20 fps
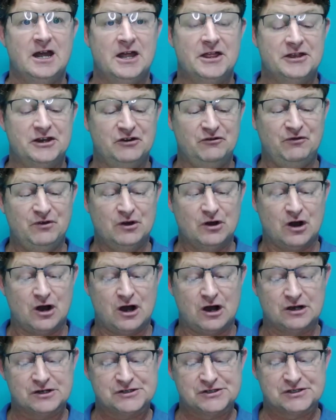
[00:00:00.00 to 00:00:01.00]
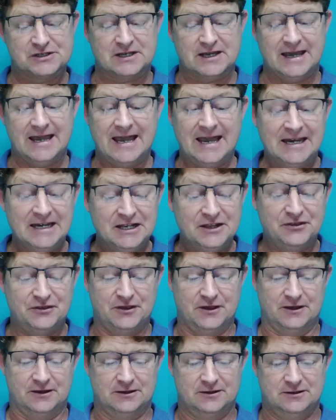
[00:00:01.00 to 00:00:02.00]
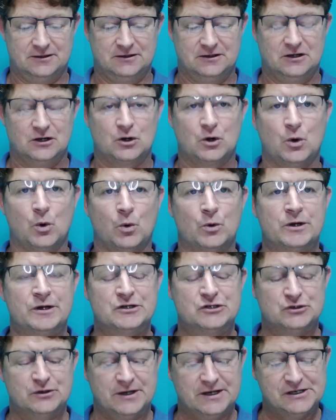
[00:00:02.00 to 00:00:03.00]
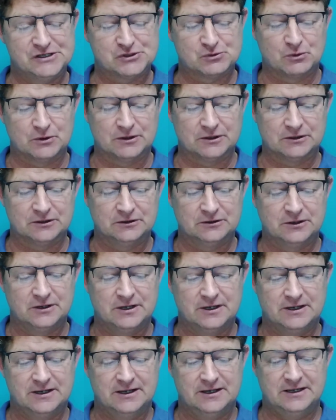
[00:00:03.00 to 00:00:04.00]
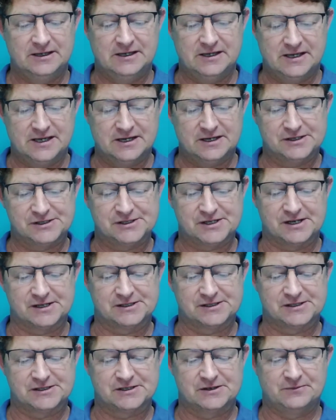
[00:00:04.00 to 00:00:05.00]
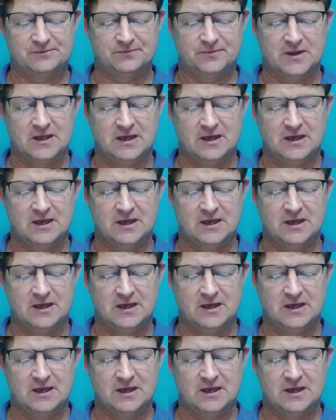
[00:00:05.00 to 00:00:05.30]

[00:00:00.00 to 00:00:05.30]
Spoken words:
that if we ask anything according to His will, He hears us.